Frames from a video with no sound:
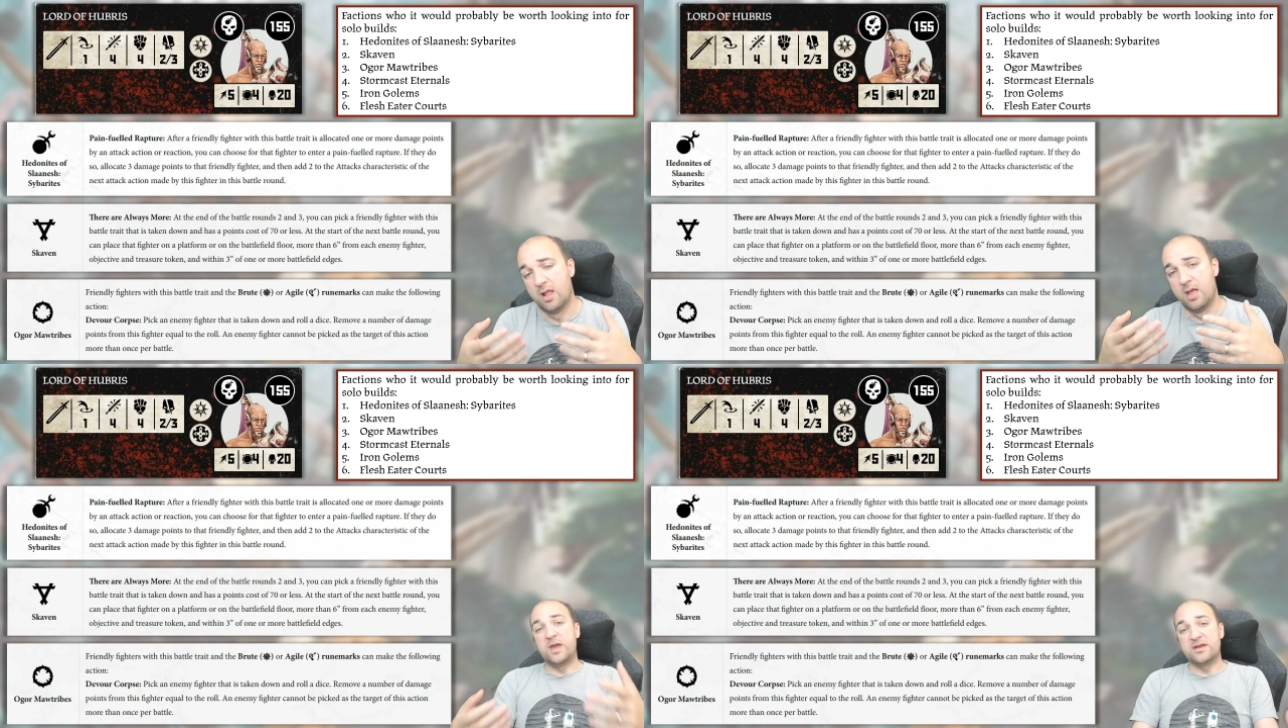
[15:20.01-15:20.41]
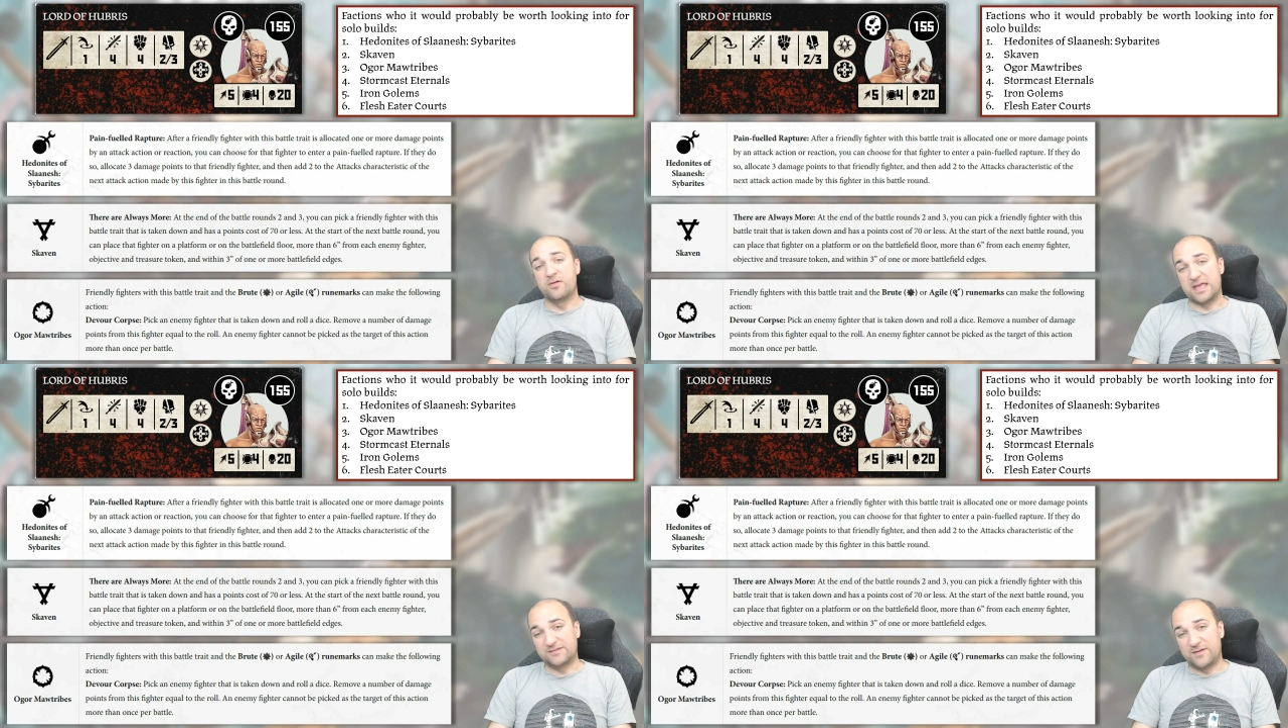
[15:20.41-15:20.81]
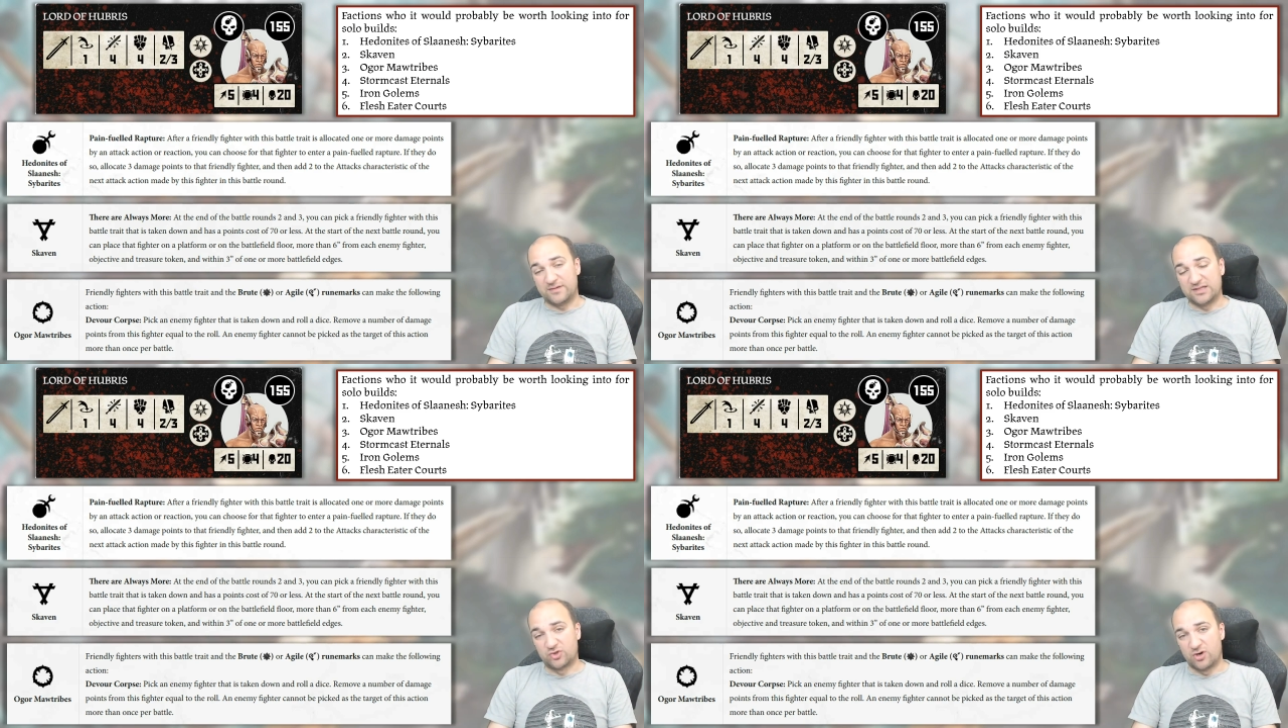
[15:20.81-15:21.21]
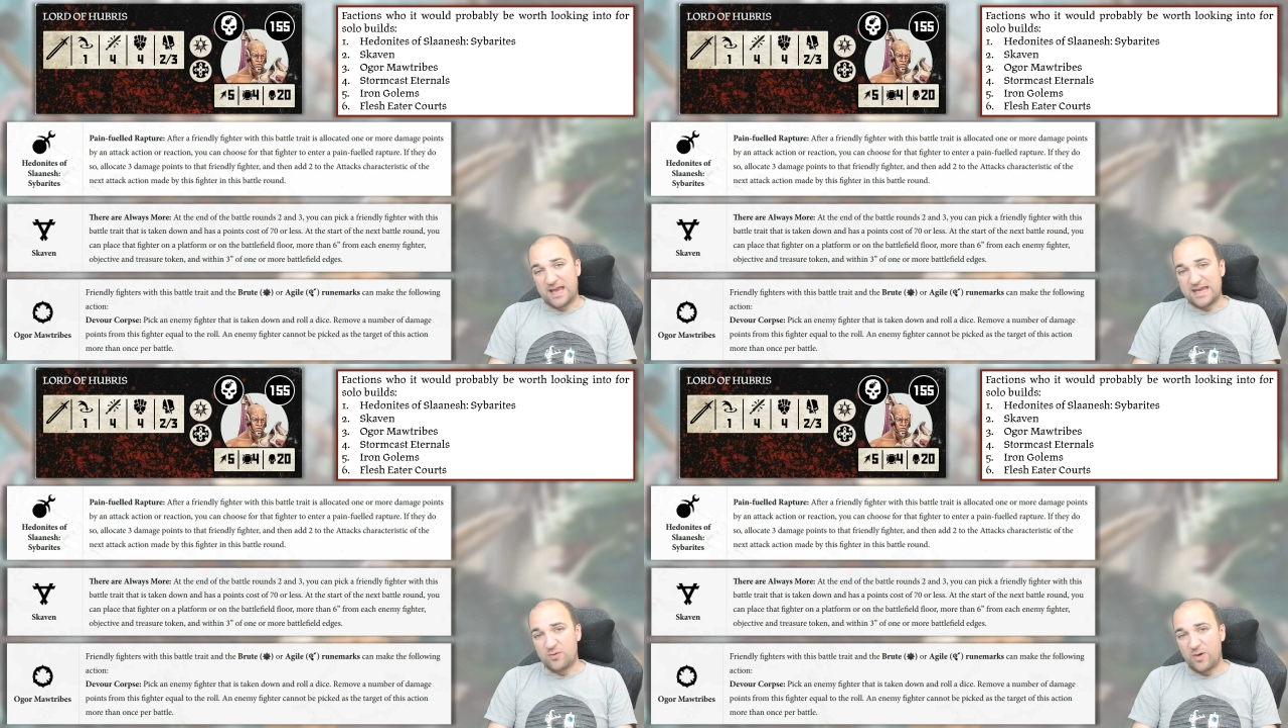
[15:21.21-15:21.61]
We know that's very
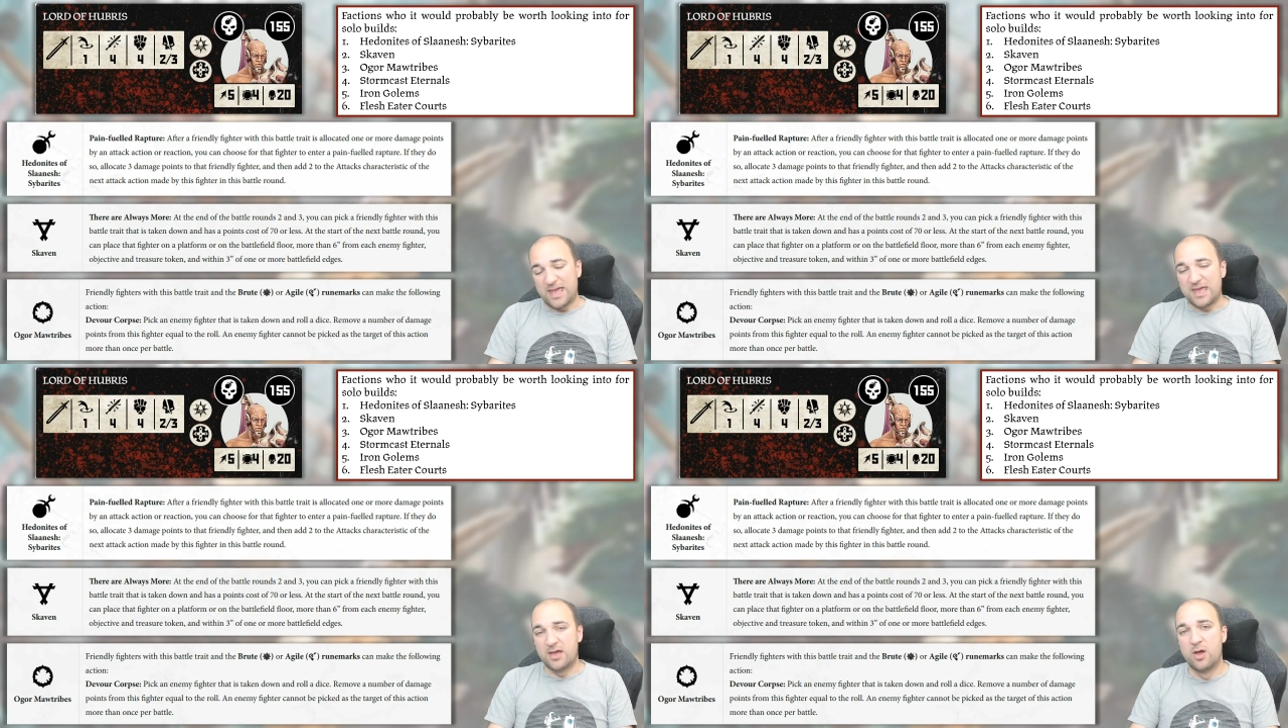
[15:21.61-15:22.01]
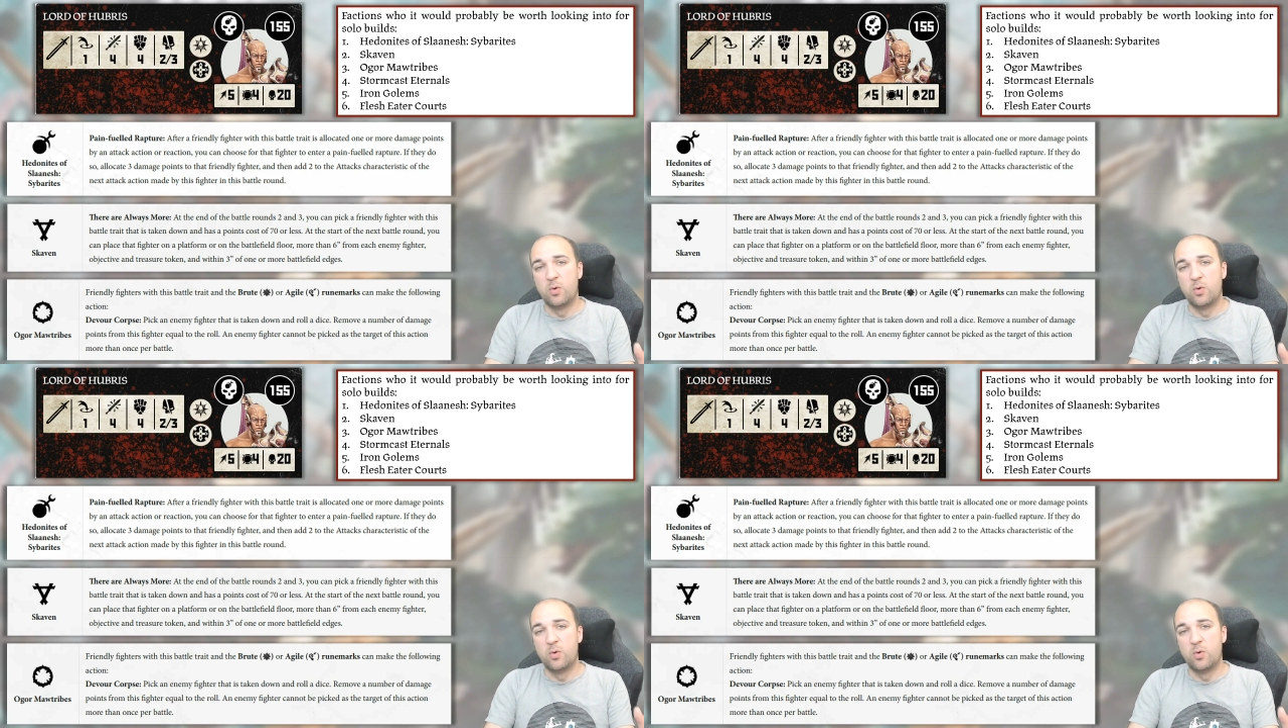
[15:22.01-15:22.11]
strong anyway.